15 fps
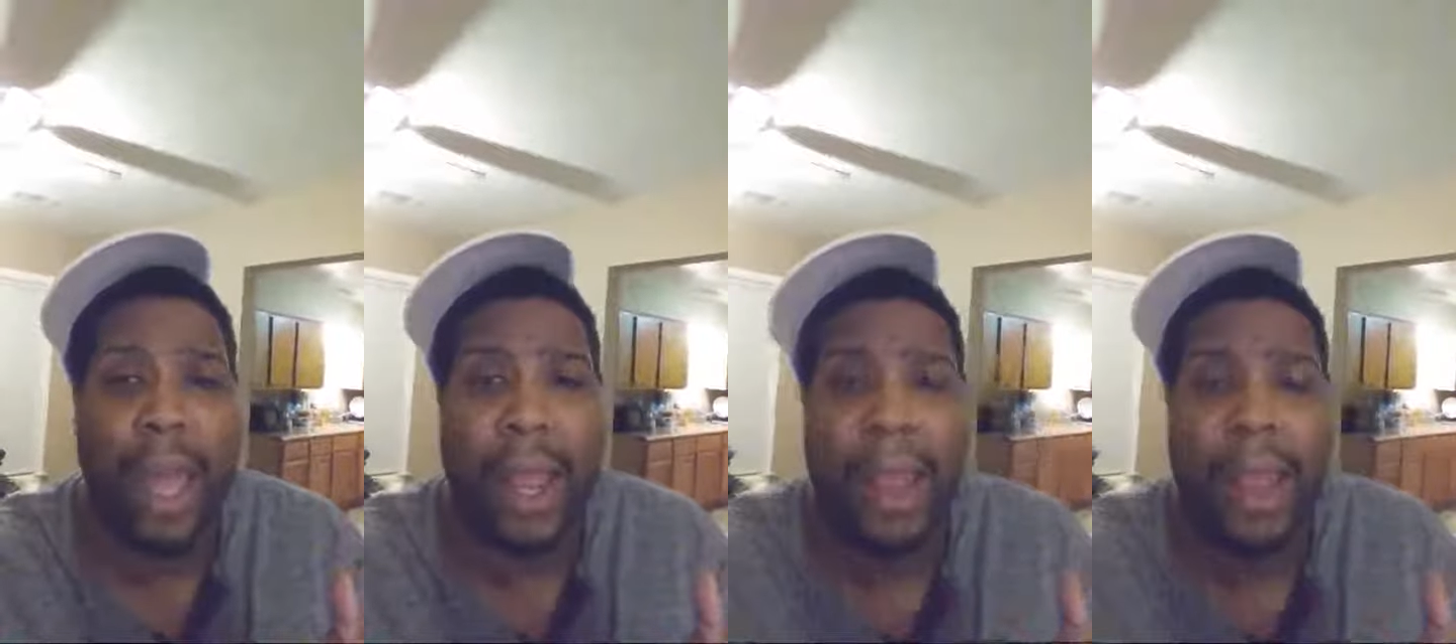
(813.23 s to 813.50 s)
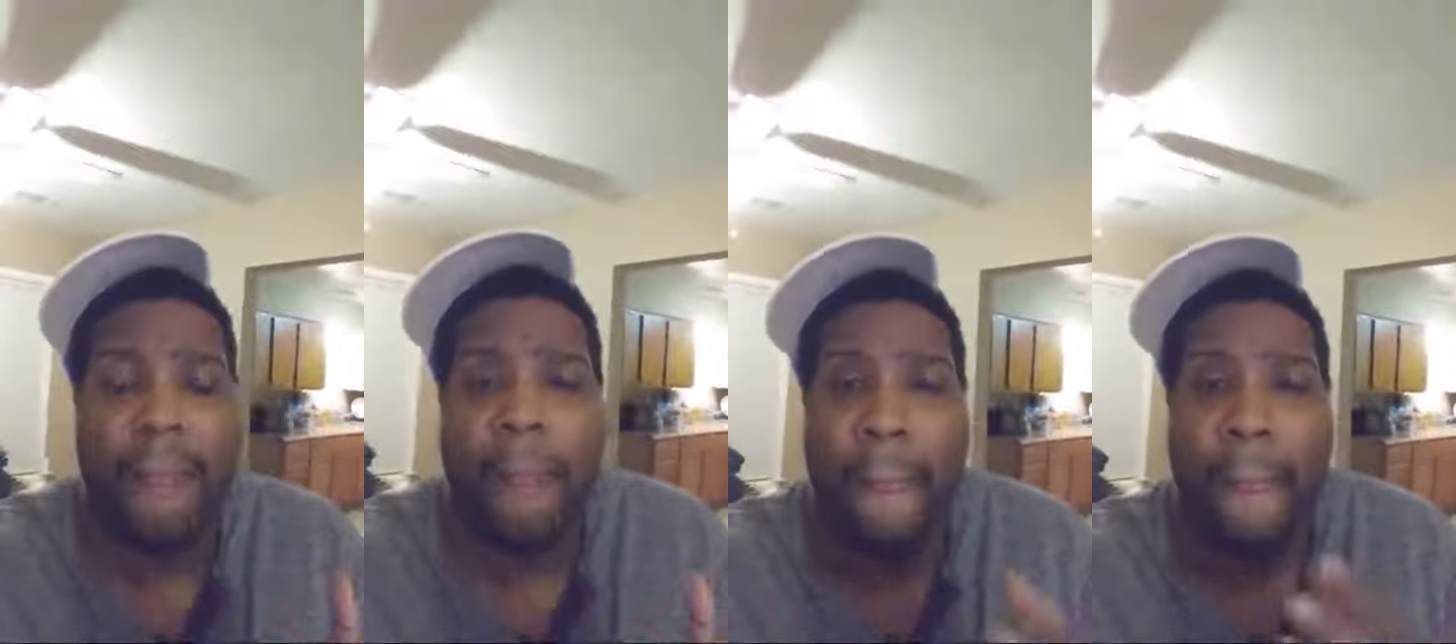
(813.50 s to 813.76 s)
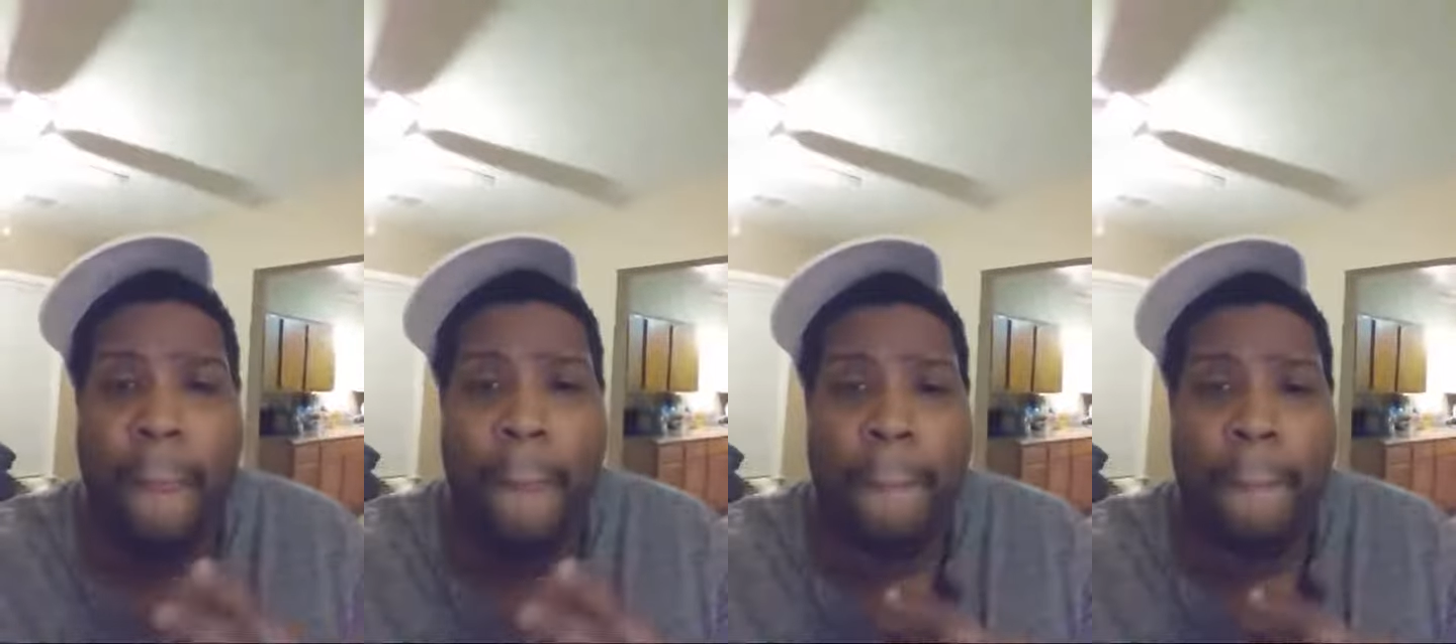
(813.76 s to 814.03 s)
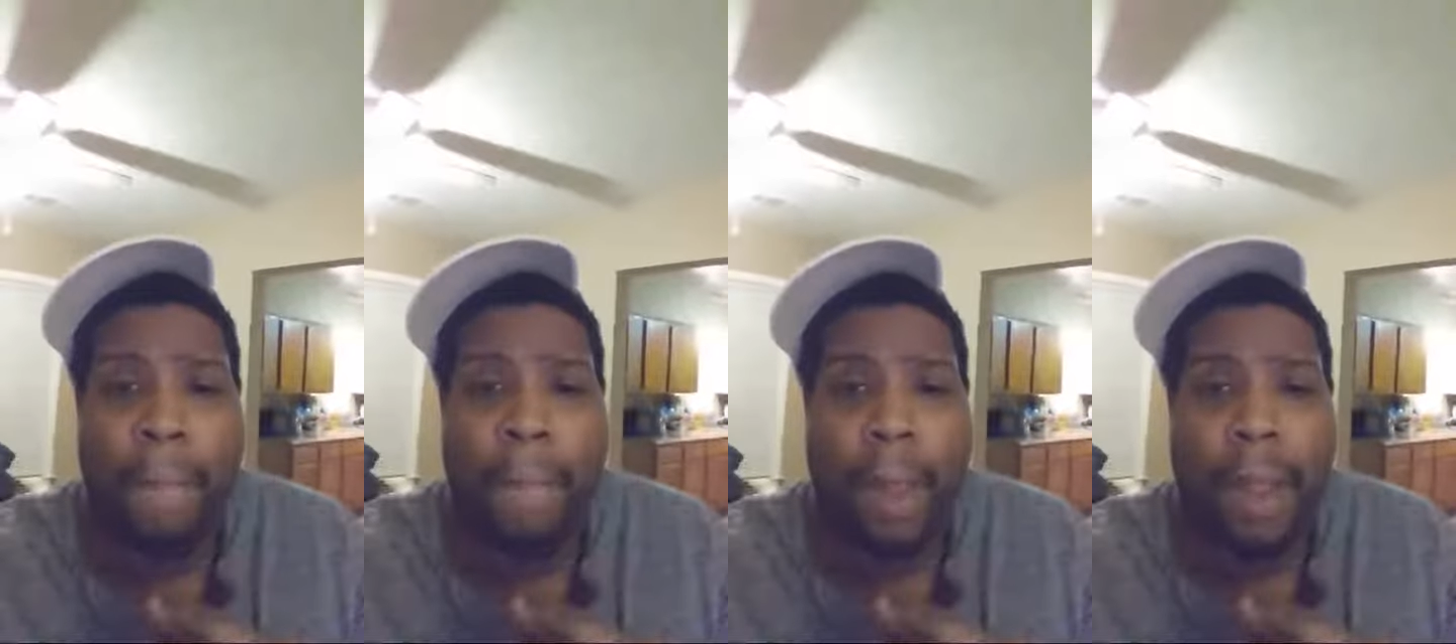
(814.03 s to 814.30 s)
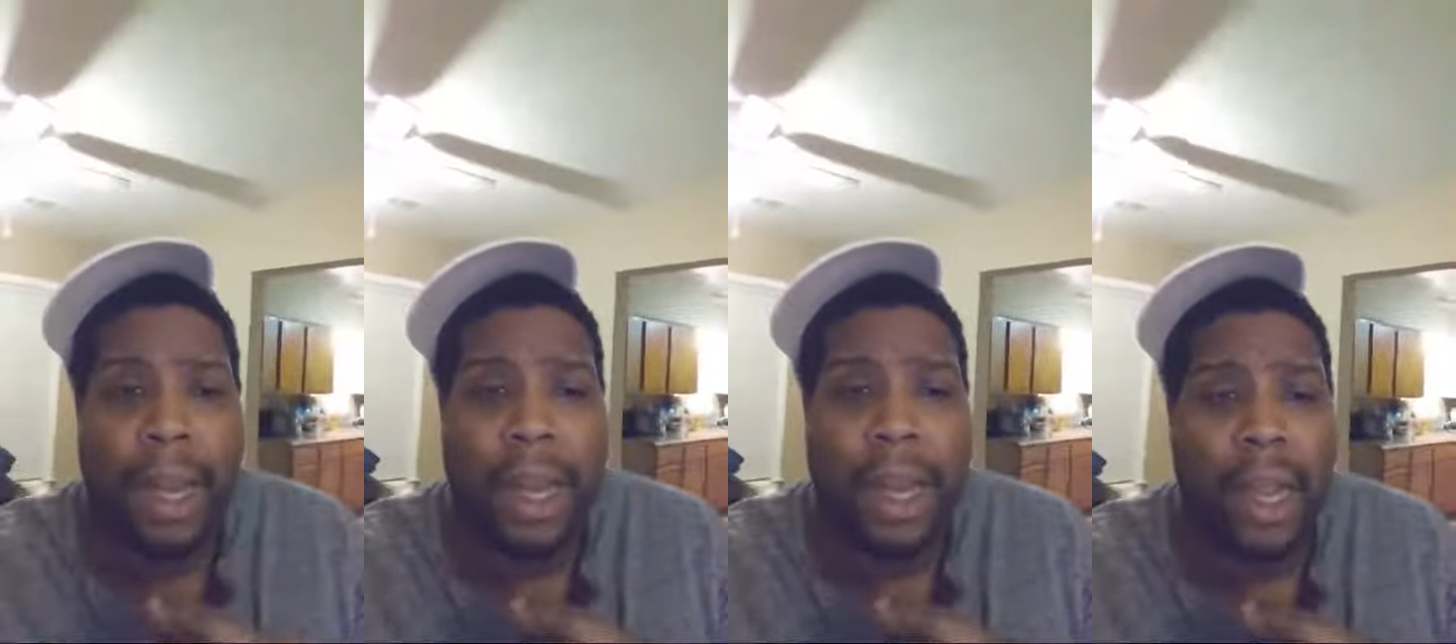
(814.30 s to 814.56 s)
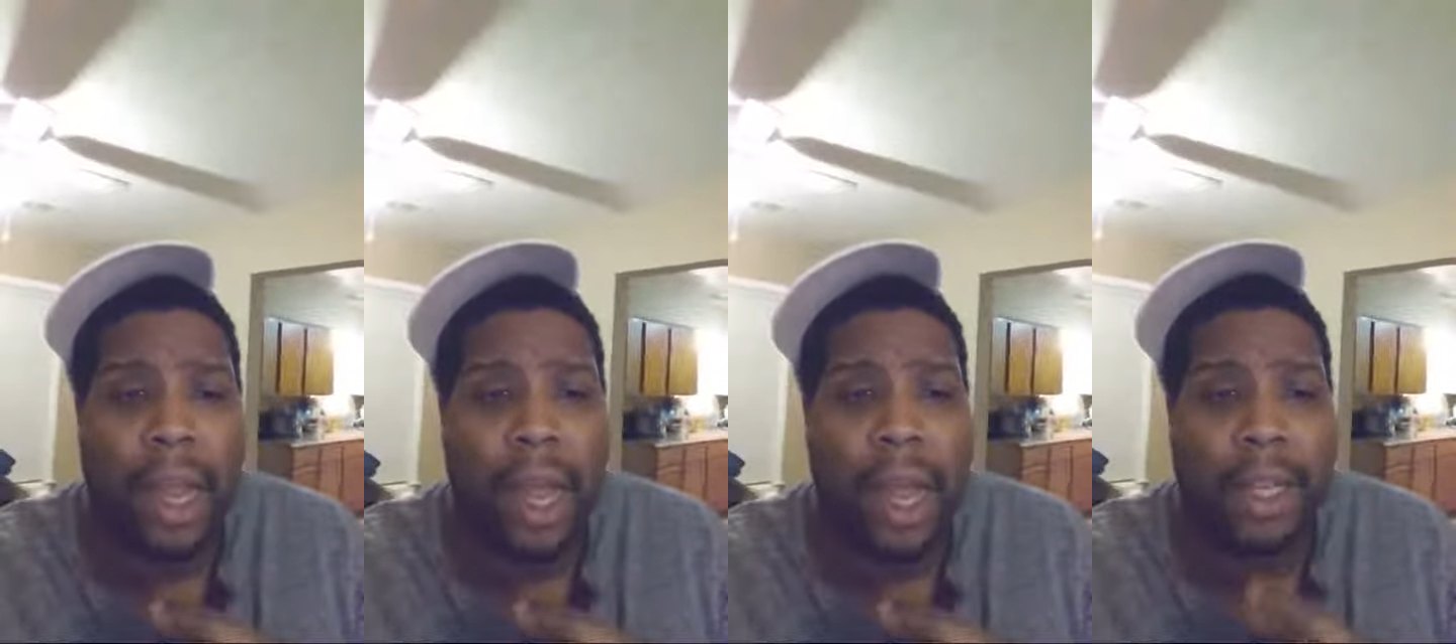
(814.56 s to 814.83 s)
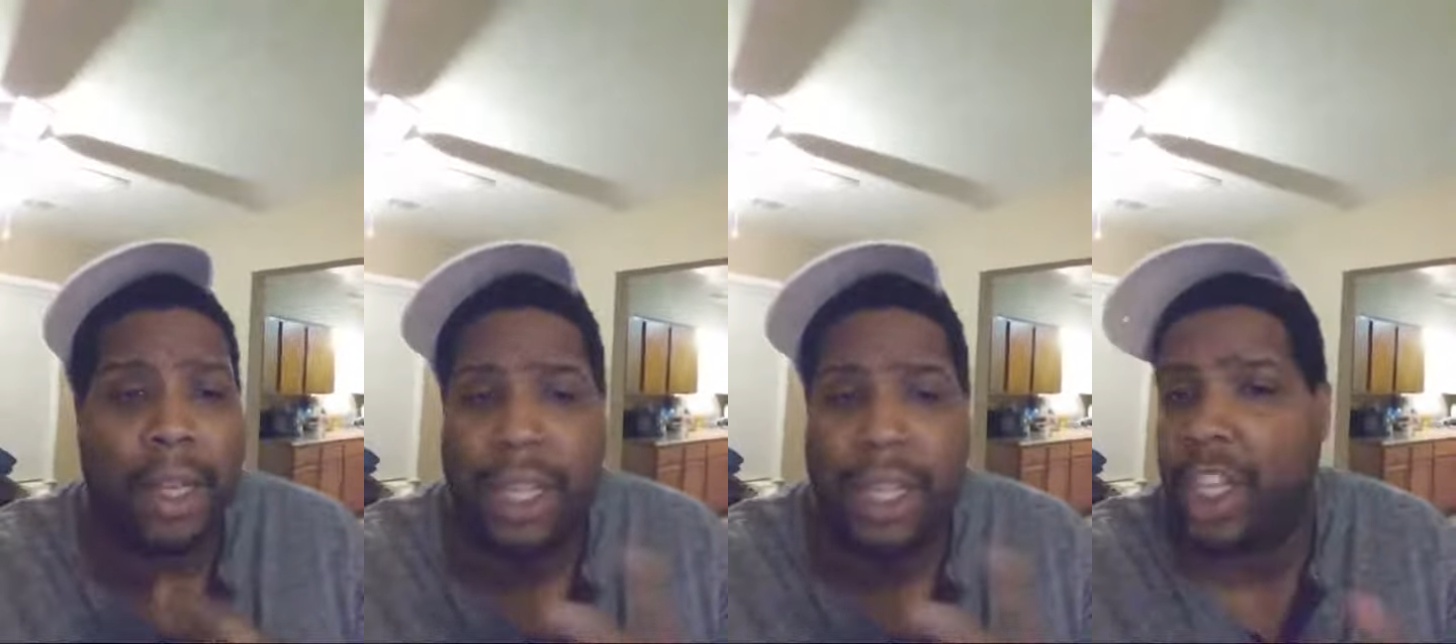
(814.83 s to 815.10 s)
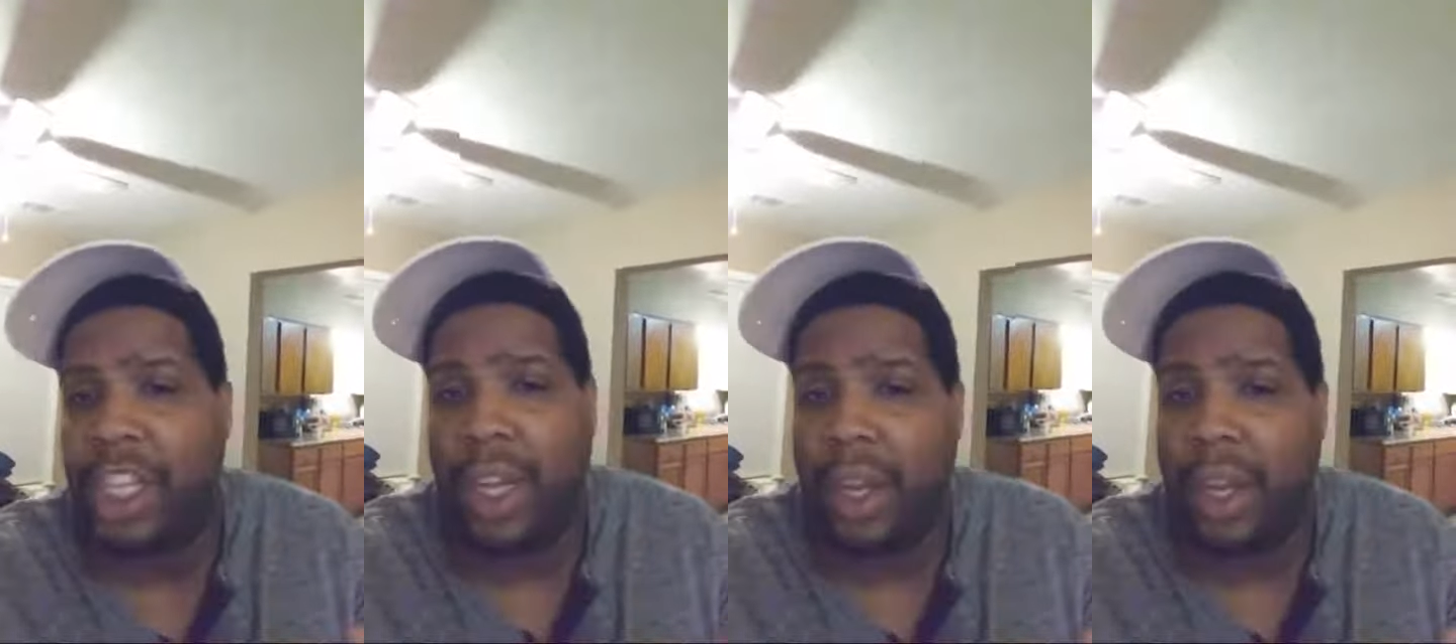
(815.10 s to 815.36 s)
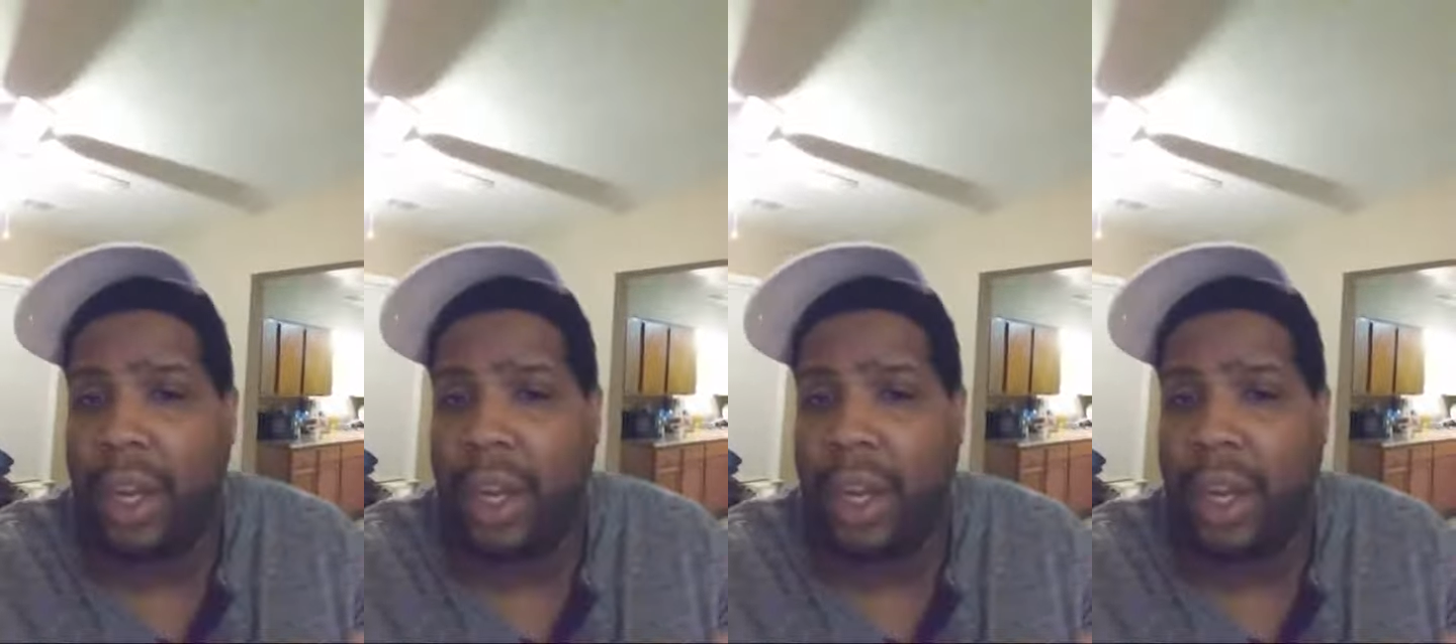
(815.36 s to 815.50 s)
night this year.